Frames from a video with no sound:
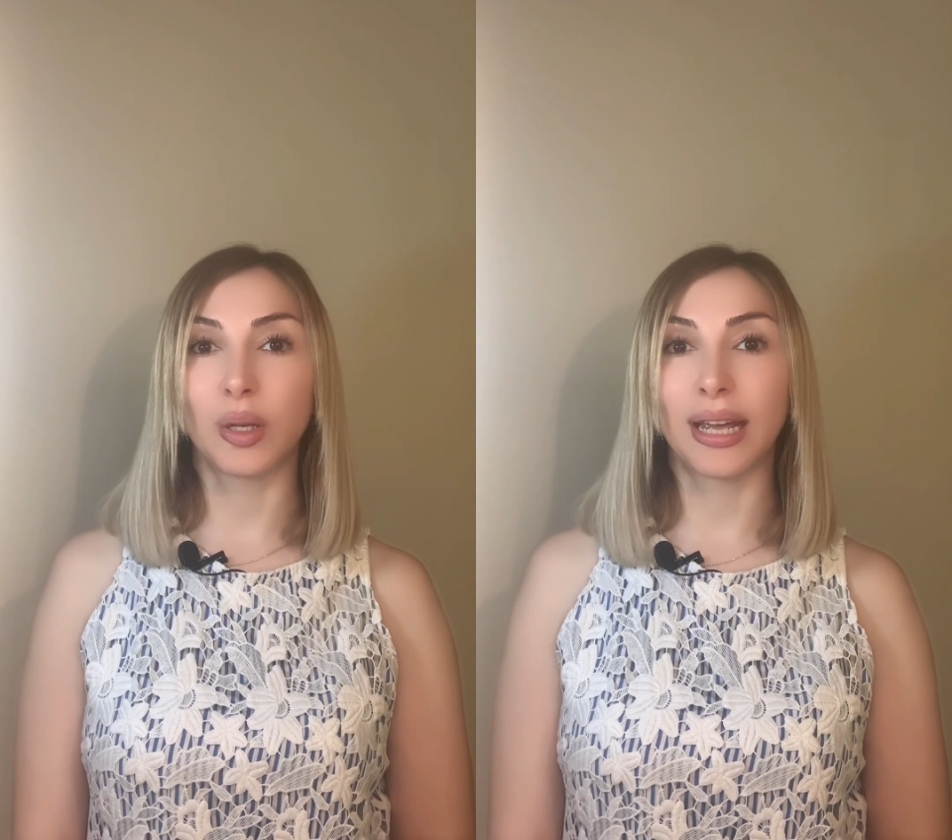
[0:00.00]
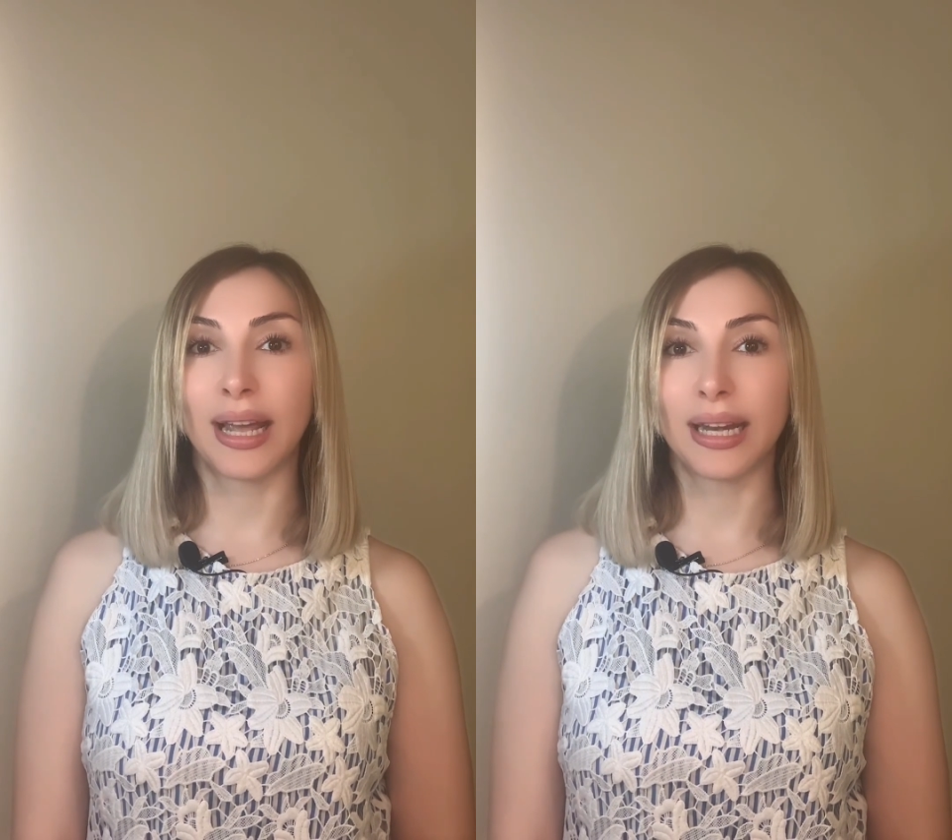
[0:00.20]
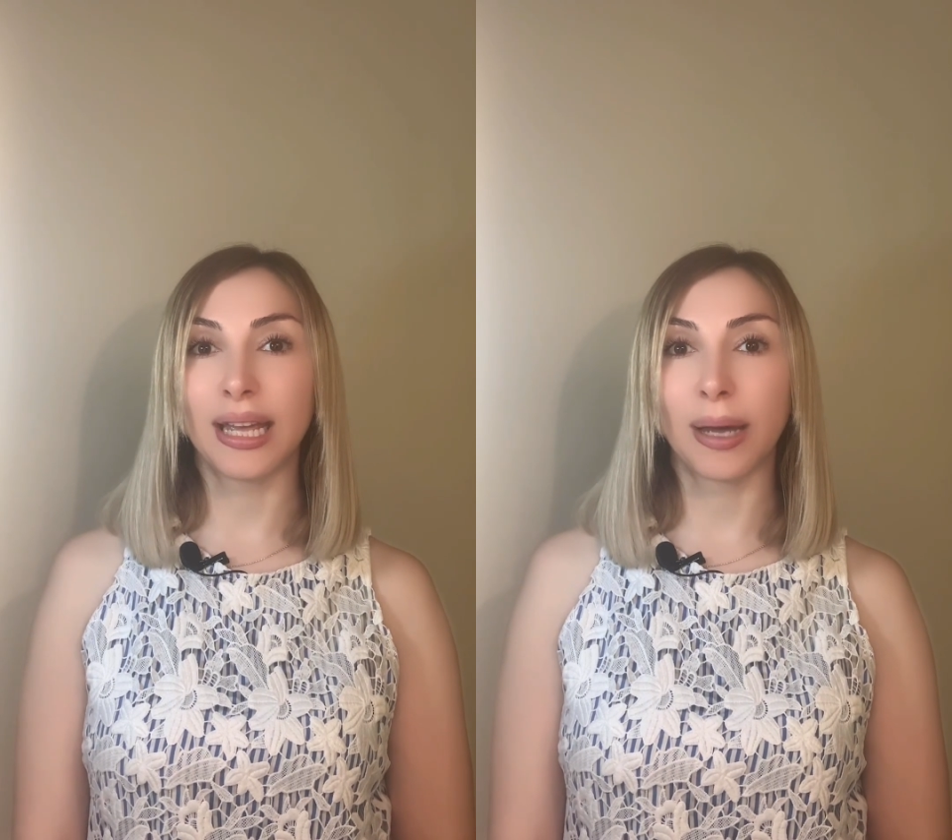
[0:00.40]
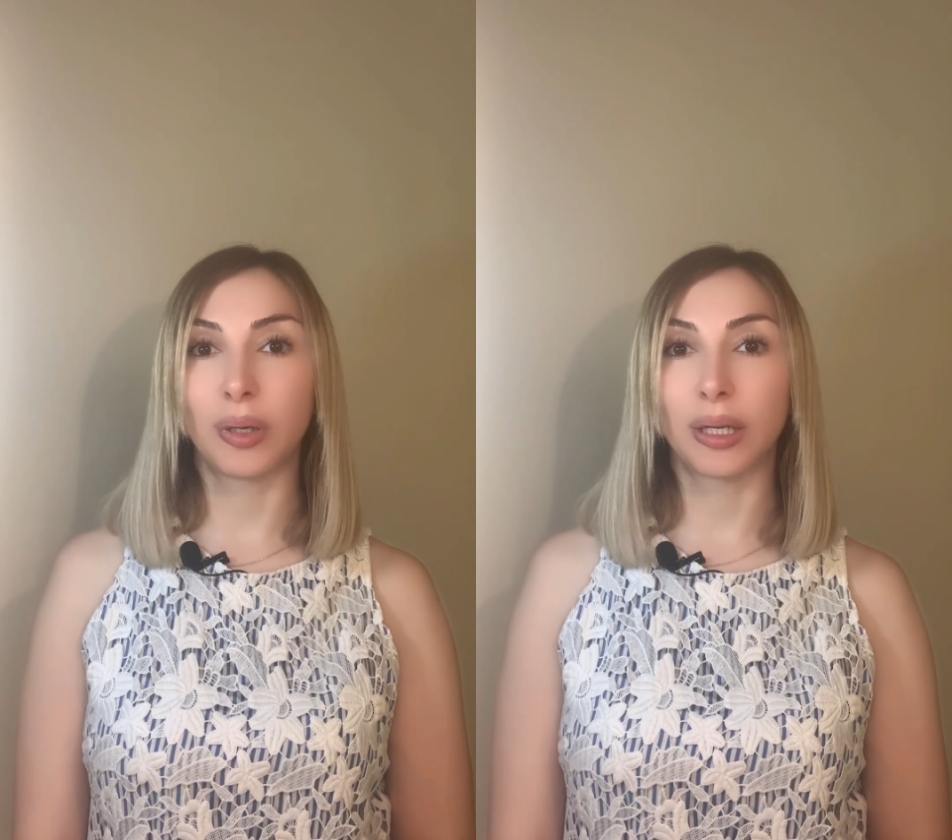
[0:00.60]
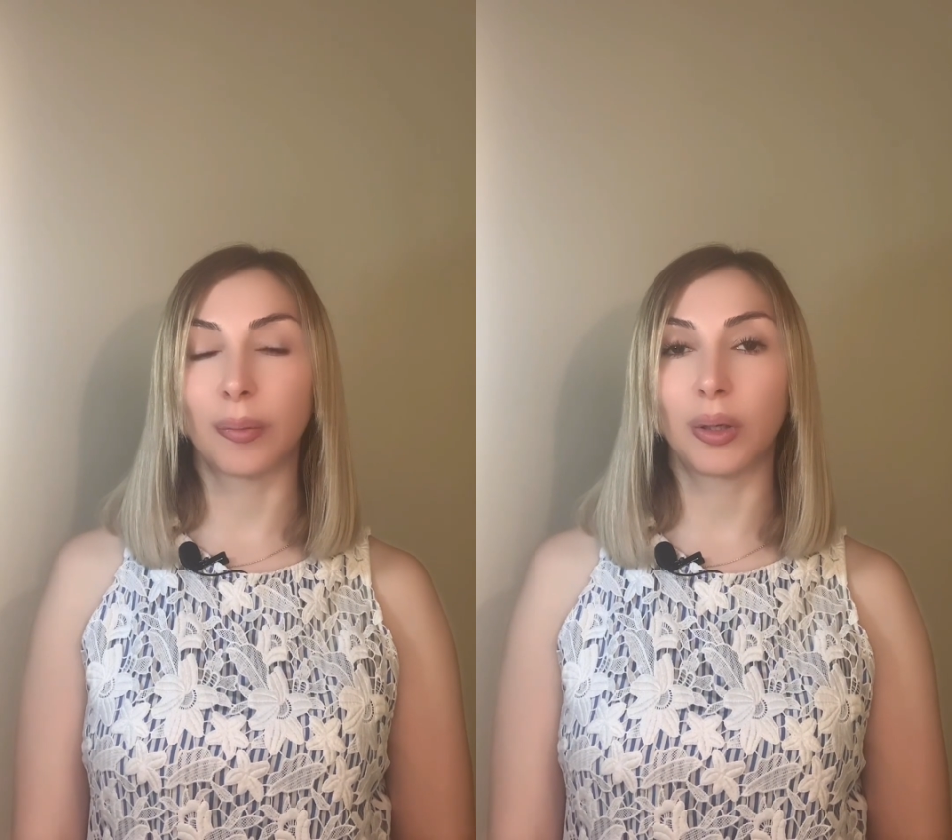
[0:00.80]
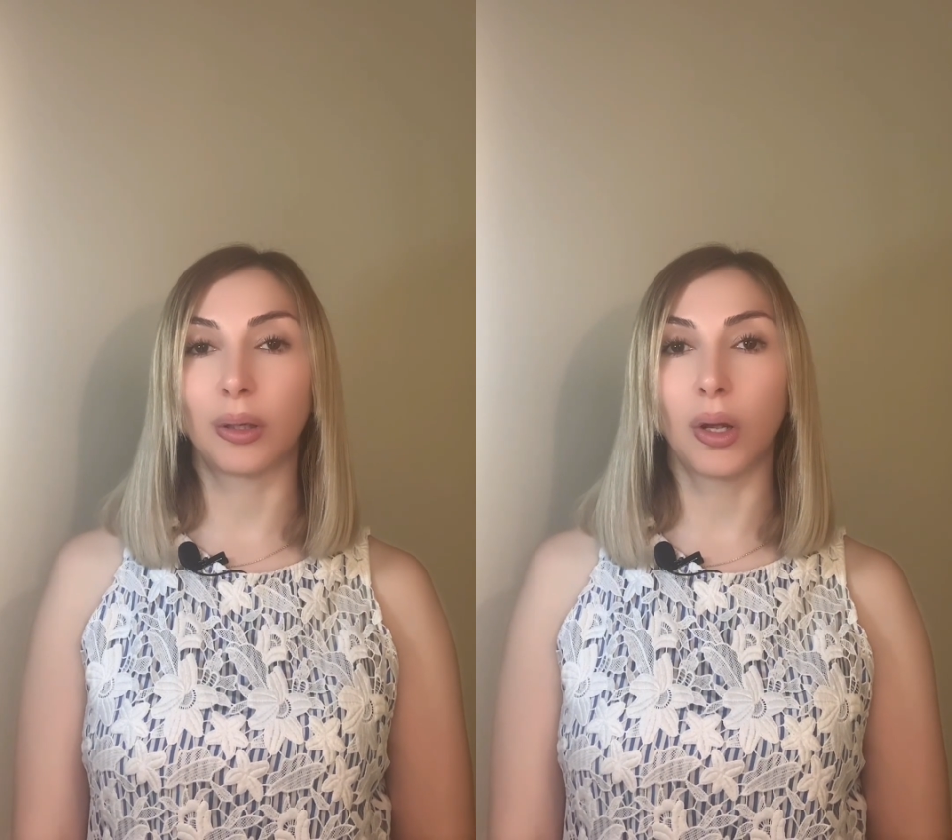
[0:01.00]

with any applicable